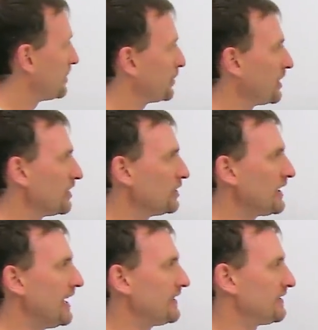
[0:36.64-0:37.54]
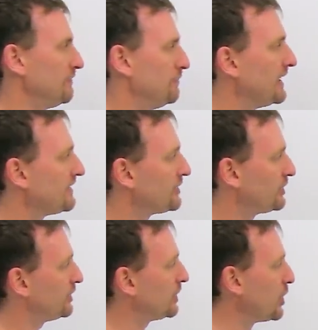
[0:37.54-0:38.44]
So we're going to look at
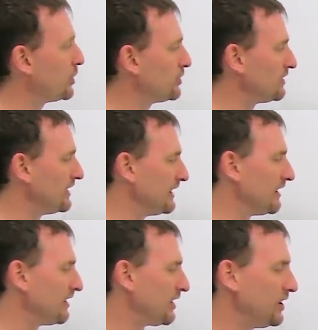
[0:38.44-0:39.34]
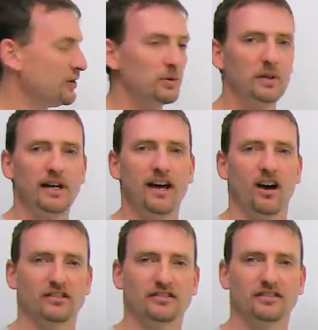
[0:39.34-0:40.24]
months, close, little, Q,
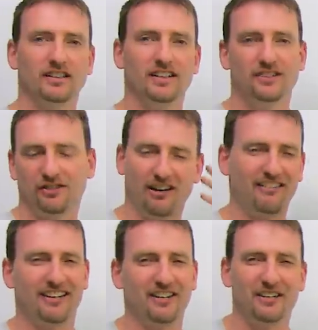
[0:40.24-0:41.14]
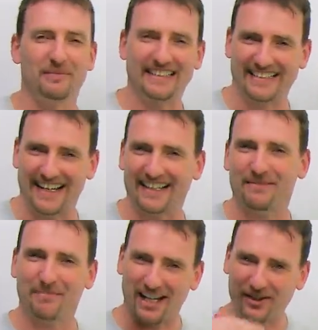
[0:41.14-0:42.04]
chaos. So you already heard me saying
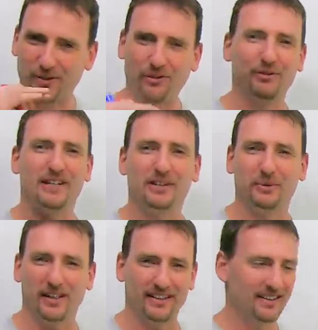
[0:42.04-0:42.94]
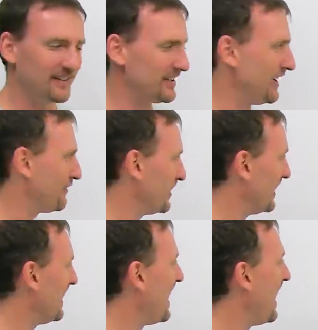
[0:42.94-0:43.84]
them, but I'll go through each one
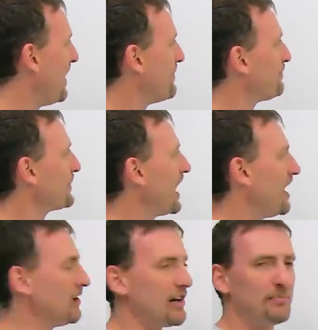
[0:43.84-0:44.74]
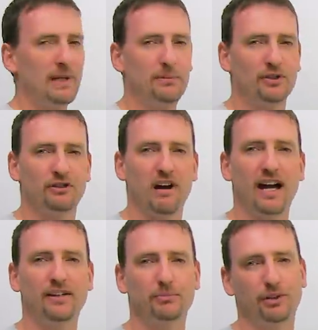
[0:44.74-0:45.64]
carefully. A lot of people
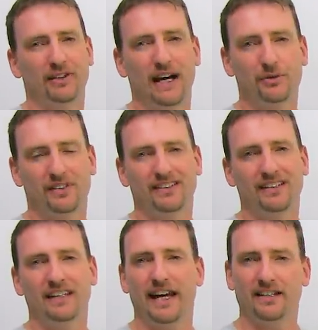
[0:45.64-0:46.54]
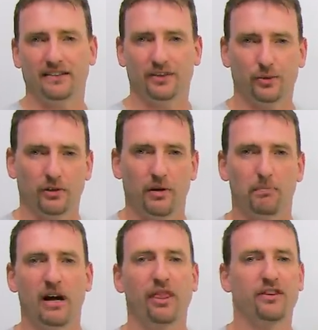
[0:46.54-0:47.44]
try to pronounce the TH in this word,
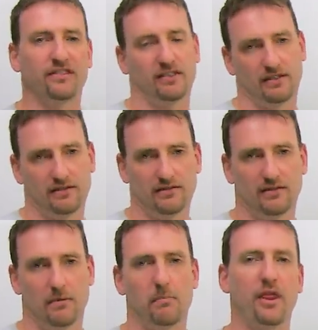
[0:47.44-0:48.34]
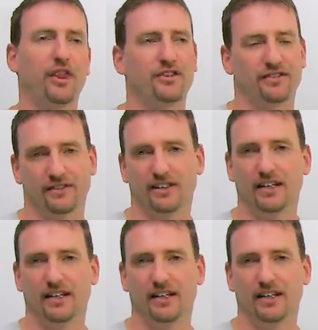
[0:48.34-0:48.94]
months, months.